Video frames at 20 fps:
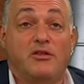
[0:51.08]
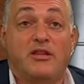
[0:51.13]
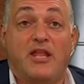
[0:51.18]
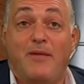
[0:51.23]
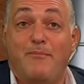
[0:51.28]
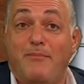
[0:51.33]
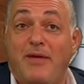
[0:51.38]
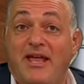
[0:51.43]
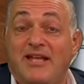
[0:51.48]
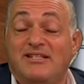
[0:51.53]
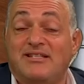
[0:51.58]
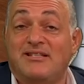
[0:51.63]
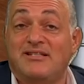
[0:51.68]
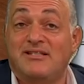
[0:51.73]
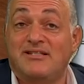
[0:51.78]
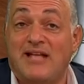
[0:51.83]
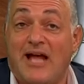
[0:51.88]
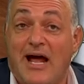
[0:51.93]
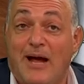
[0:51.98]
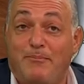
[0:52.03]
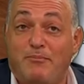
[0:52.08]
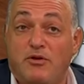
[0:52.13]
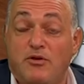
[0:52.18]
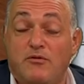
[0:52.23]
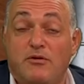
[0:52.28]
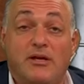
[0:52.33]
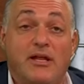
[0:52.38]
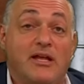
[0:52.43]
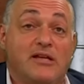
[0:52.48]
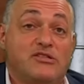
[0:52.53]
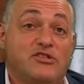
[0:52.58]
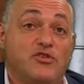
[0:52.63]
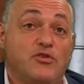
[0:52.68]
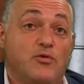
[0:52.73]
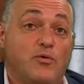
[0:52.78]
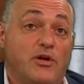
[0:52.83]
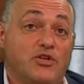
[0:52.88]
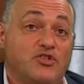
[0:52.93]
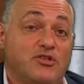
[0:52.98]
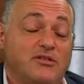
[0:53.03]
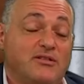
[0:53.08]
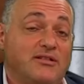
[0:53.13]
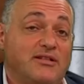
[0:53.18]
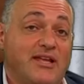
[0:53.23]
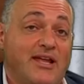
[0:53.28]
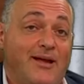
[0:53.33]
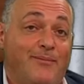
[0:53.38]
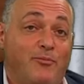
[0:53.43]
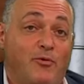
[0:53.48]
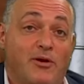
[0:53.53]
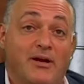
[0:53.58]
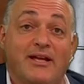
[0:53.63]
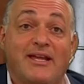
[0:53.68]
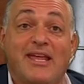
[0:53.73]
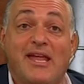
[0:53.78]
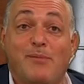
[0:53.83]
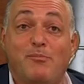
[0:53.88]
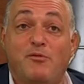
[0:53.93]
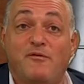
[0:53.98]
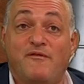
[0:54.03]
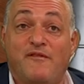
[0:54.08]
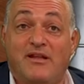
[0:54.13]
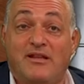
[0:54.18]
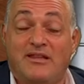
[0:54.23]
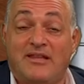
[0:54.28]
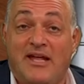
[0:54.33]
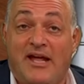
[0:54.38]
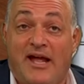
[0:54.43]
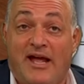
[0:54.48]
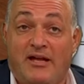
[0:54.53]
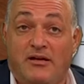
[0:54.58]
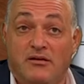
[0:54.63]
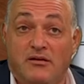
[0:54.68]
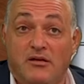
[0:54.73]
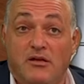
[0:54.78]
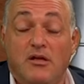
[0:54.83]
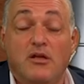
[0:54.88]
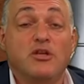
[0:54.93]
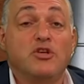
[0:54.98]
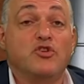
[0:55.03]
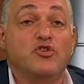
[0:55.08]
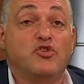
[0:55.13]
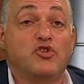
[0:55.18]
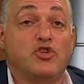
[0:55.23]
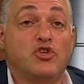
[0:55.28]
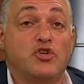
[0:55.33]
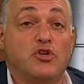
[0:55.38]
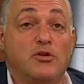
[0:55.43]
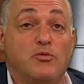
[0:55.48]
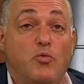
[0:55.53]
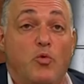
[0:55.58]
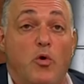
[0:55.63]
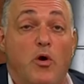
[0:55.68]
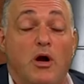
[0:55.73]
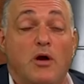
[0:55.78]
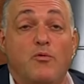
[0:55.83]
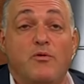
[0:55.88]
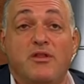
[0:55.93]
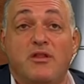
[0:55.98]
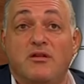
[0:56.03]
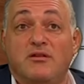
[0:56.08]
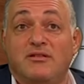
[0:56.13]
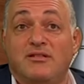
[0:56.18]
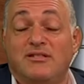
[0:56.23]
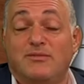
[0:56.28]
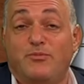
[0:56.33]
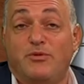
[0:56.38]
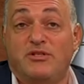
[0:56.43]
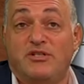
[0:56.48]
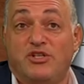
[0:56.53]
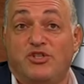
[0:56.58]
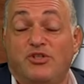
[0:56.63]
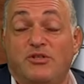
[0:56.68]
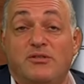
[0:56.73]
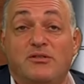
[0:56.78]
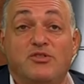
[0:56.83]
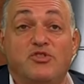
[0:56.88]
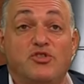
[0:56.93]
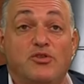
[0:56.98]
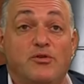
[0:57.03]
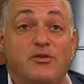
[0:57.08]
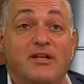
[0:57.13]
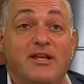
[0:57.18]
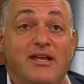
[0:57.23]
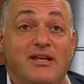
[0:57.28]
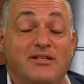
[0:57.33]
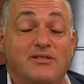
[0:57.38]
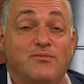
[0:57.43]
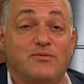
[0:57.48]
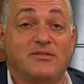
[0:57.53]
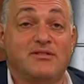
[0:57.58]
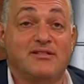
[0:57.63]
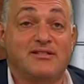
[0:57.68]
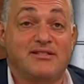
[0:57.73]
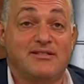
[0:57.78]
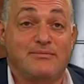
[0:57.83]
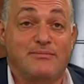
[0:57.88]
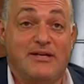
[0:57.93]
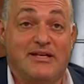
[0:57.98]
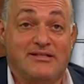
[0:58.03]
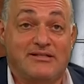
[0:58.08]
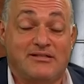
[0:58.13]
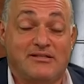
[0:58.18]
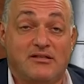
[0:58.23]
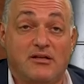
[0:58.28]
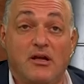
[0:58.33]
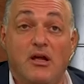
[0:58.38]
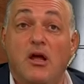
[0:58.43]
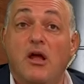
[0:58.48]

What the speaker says: They may stop you and ask you questions at the airport. I can't prevent that. You should walk with your dispositions and show the case was dismissed.